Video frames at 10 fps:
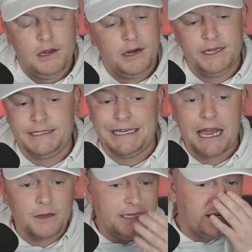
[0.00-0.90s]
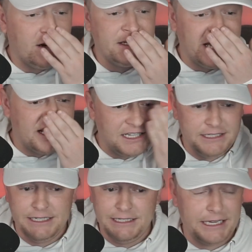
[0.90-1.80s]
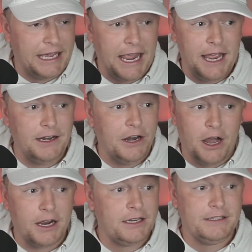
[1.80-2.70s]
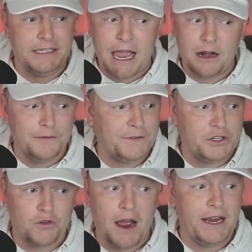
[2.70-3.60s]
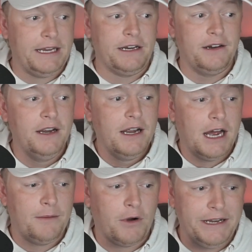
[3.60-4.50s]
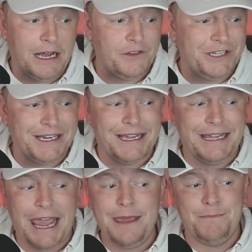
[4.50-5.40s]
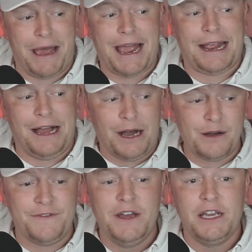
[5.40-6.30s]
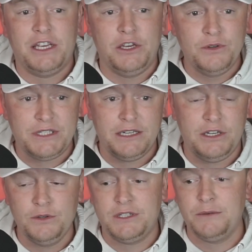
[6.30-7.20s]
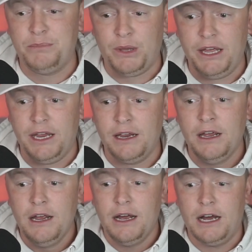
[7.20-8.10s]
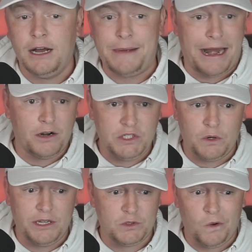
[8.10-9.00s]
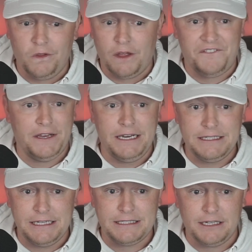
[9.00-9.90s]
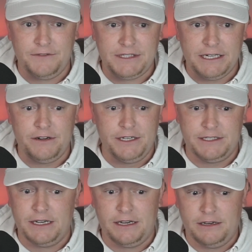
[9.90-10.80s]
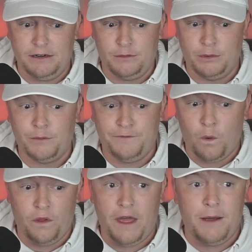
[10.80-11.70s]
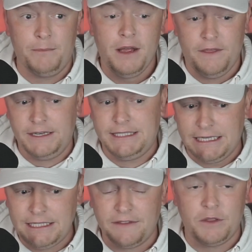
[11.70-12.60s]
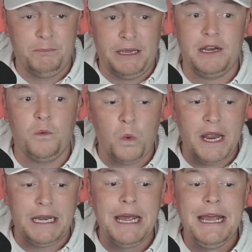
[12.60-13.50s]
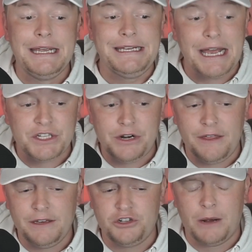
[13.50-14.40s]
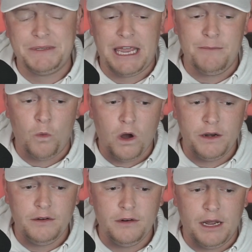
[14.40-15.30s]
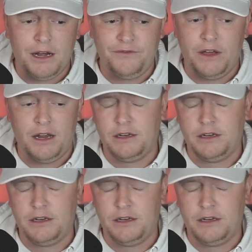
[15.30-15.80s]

All right, Seattle taking on Texas. You can't knock Seattle for trying here. Right now, they're sitting a game back of Houston. Houston playing Arizona as well. Not the easiest of series, for them. They did get the big win yesterday. They dropped game two of